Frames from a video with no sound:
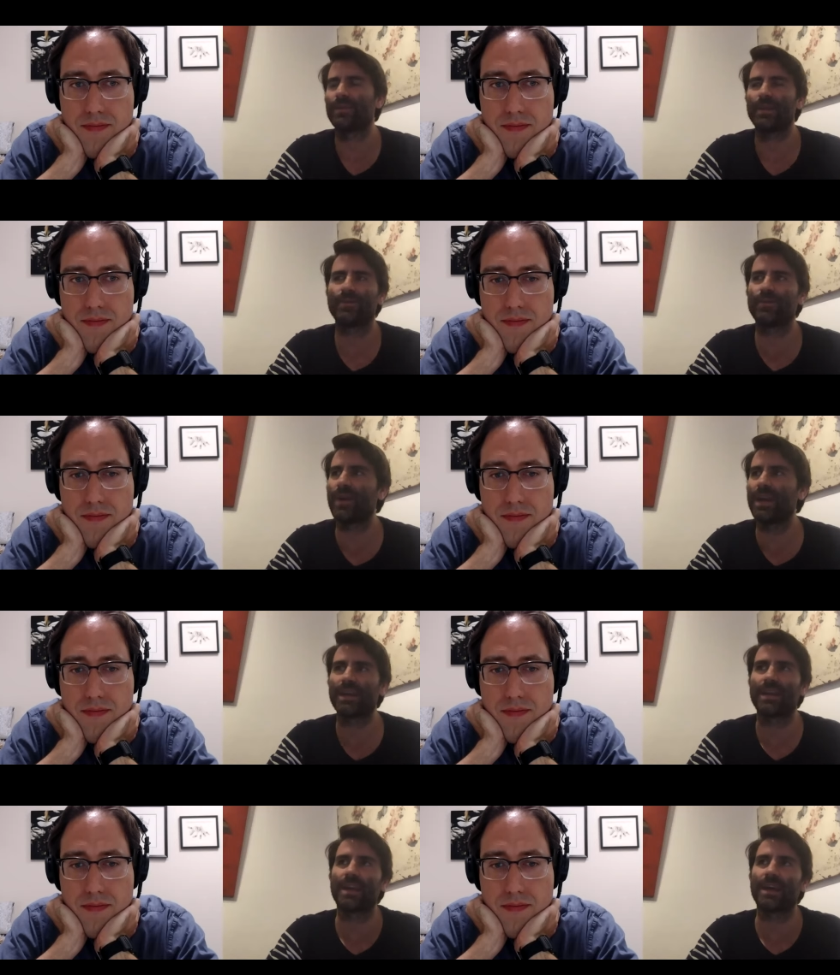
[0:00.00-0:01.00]
Speaker 1: it was great.
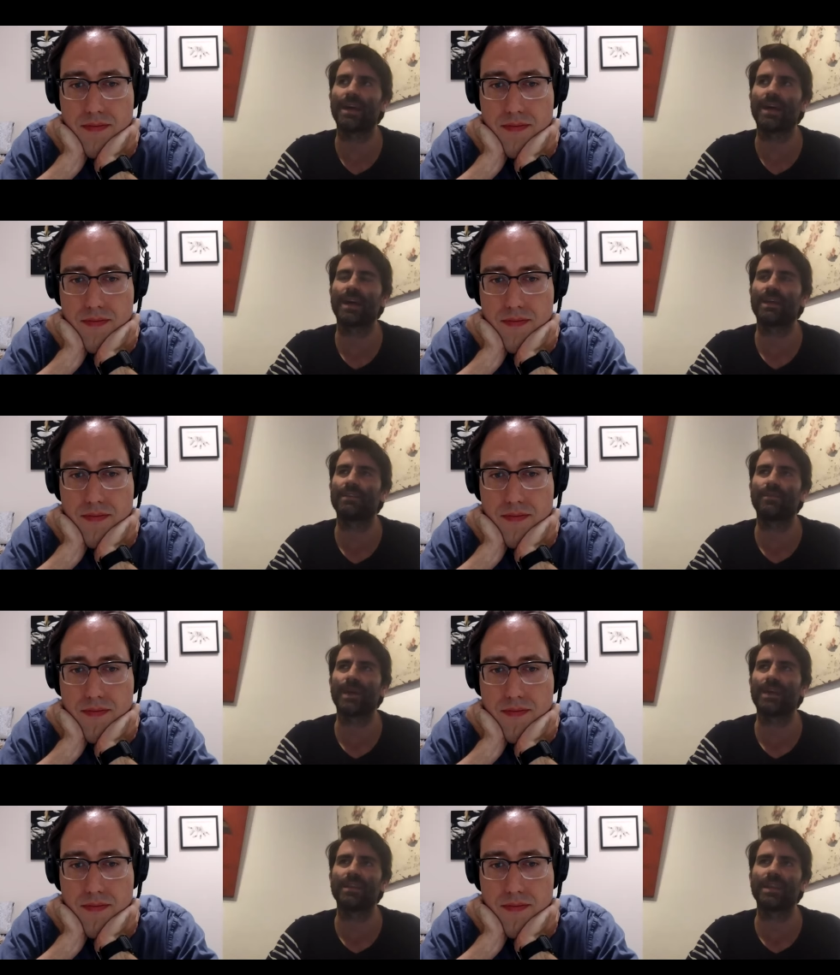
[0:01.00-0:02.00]
And I, I, had
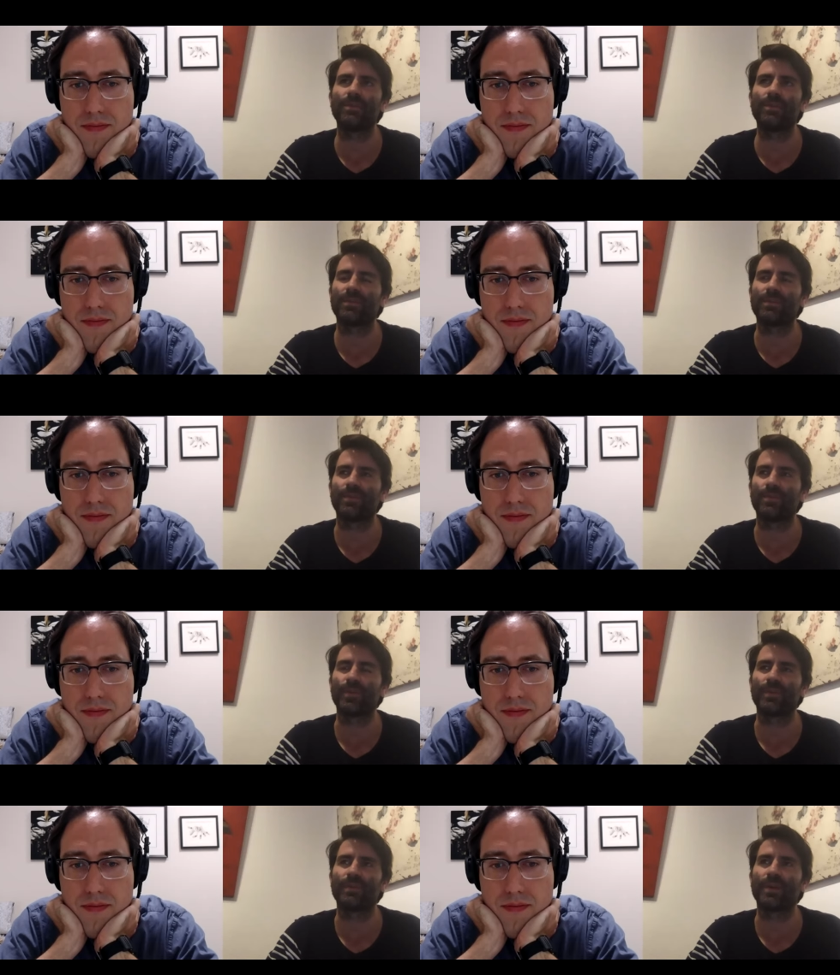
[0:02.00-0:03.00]
Spike Lee was a
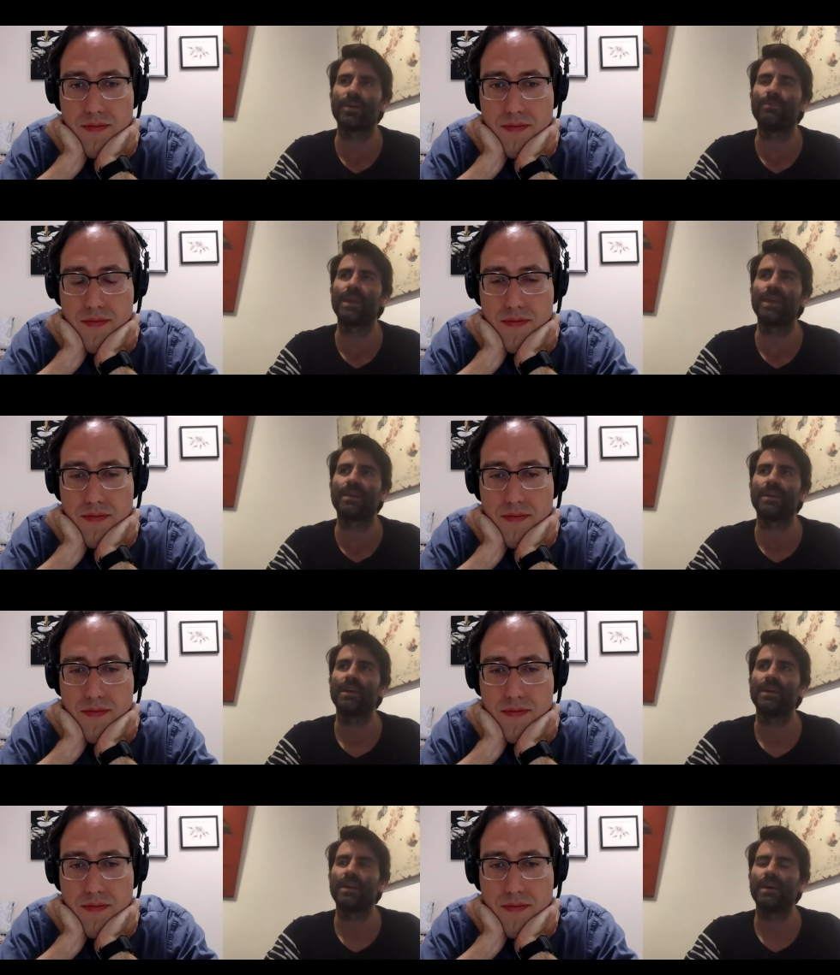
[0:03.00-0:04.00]
was a very big
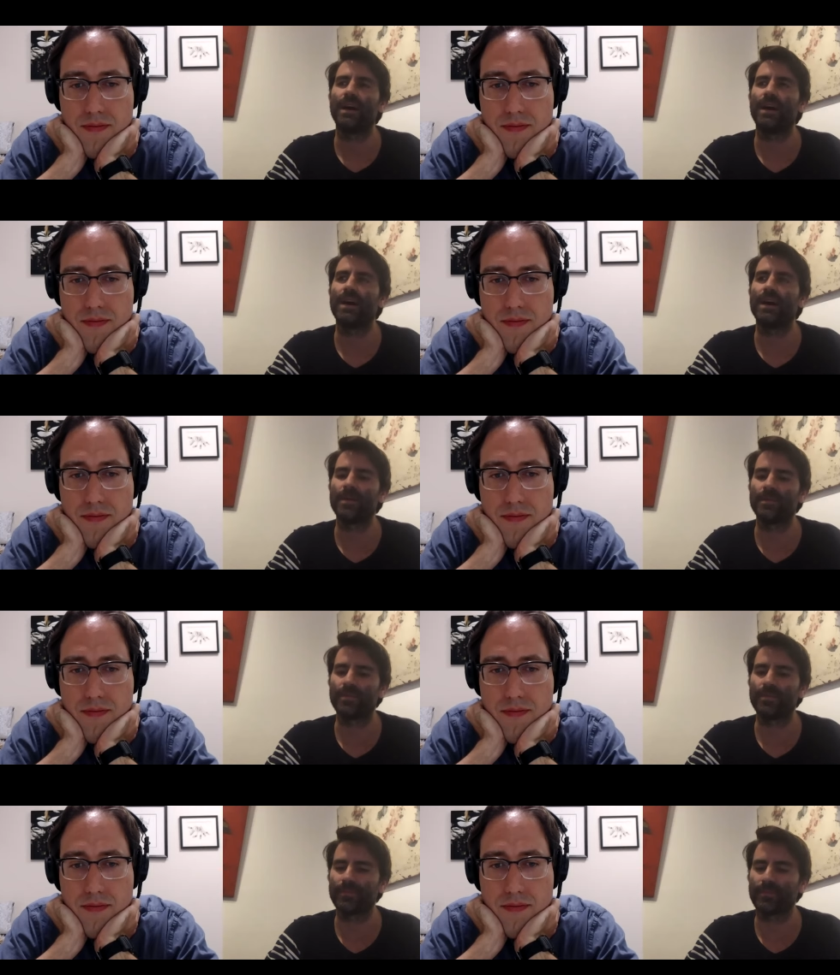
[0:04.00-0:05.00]

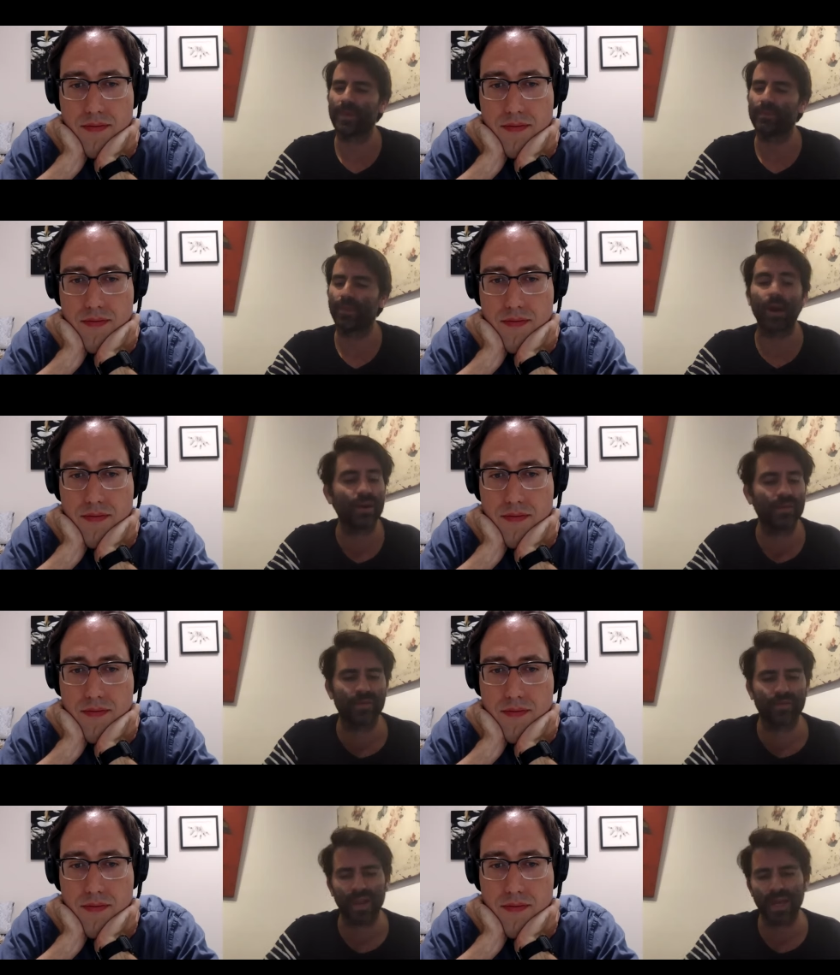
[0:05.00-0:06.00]
um, part of the
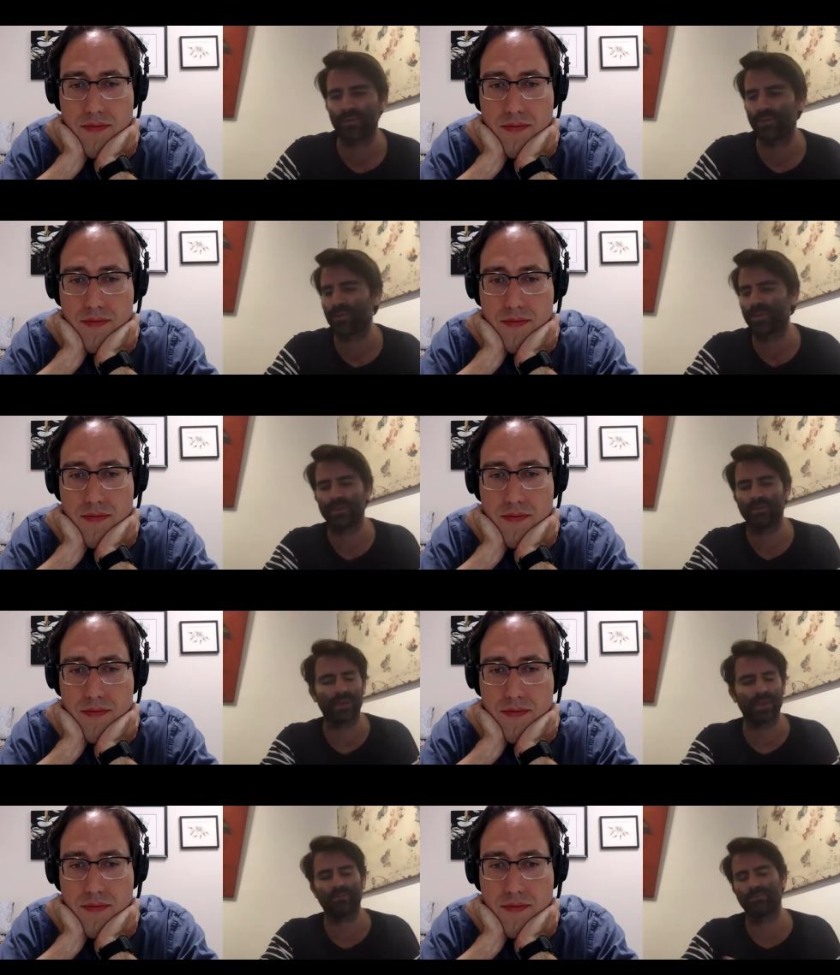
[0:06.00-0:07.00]
Fly Room. He
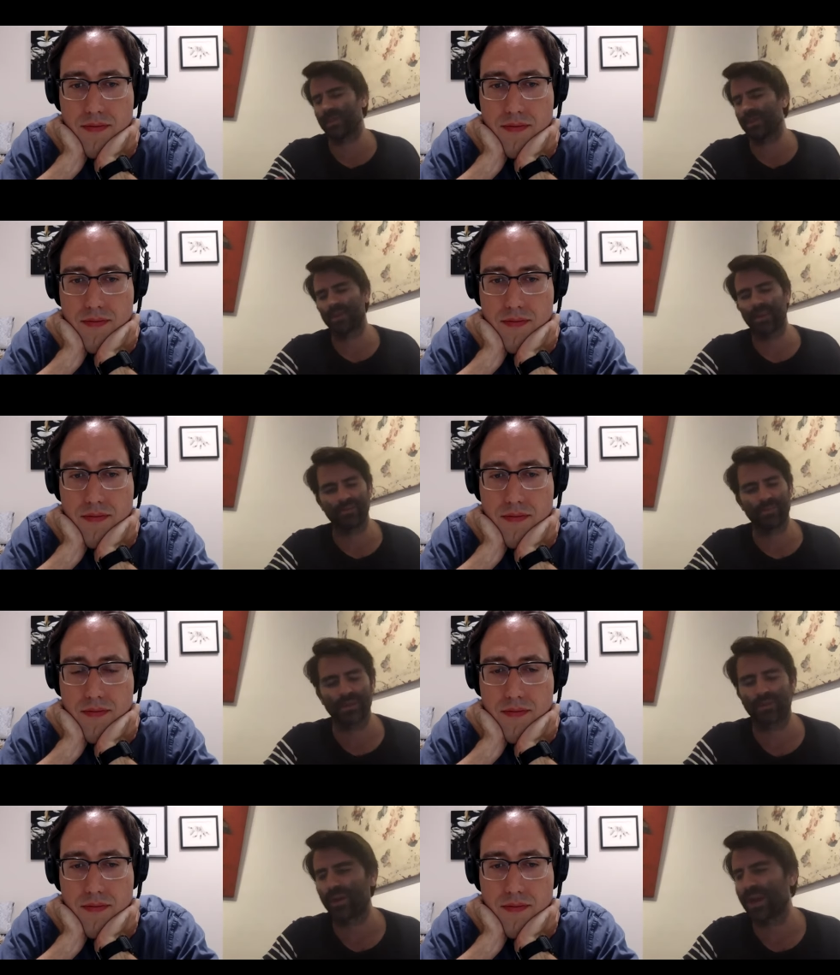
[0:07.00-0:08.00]
really he gave me
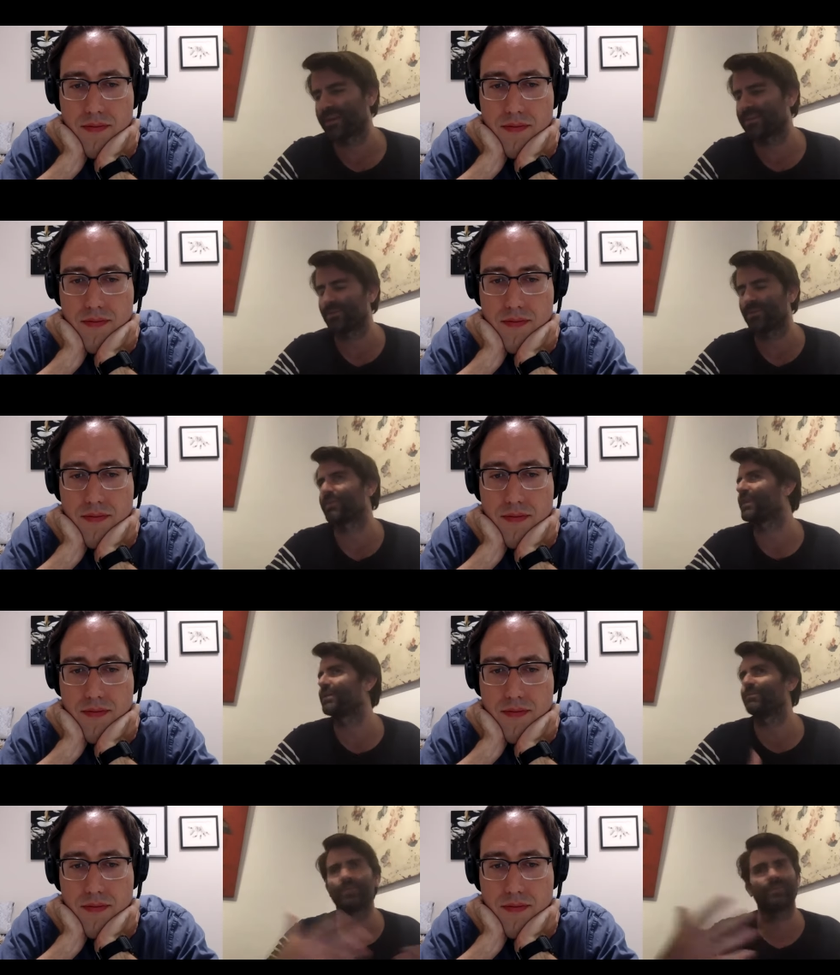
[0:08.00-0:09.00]
a grant. He was
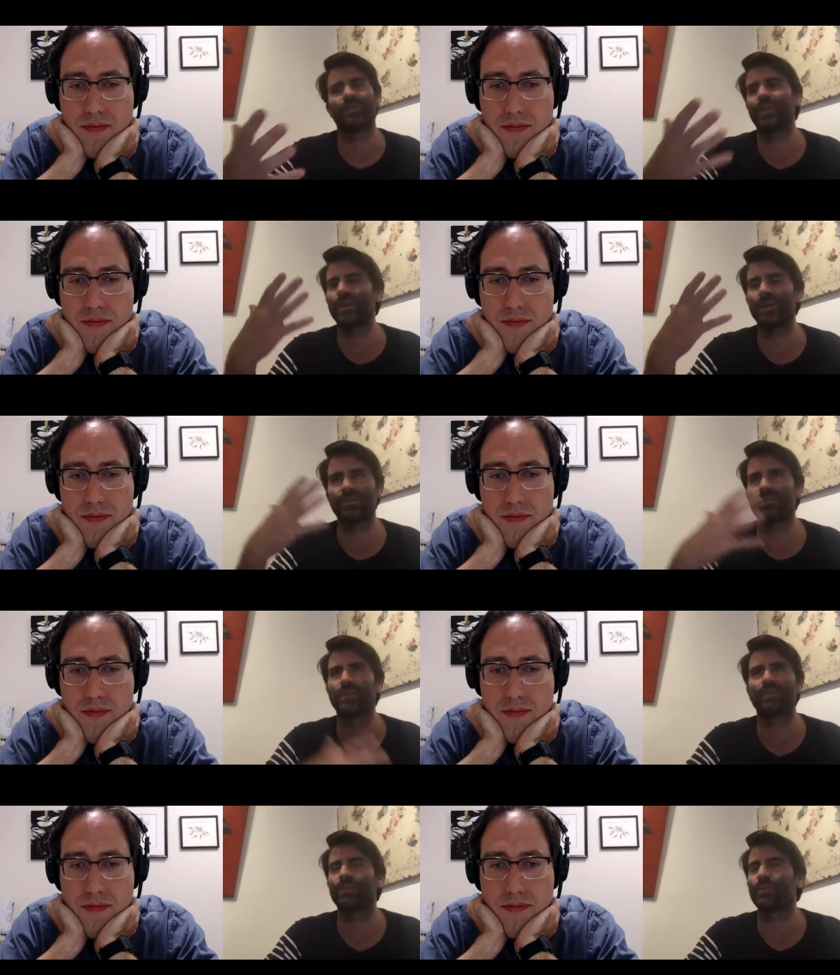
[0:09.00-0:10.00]
very very into
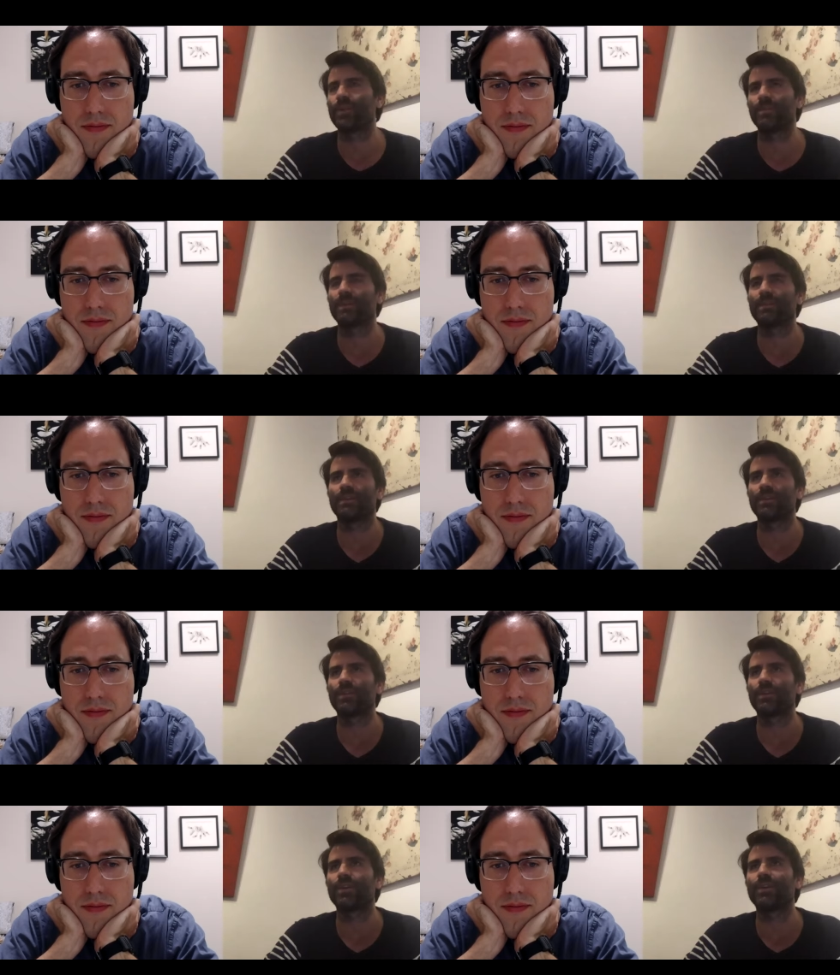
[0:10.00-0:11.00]
the story about this little
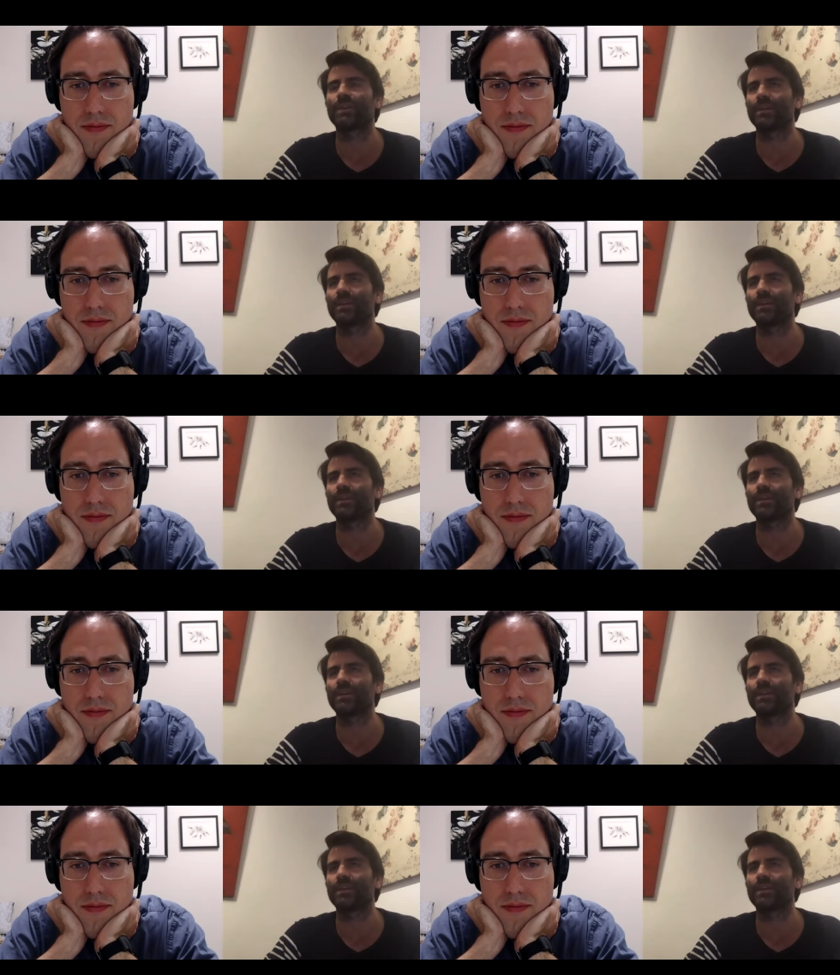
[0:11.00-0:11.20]
girl and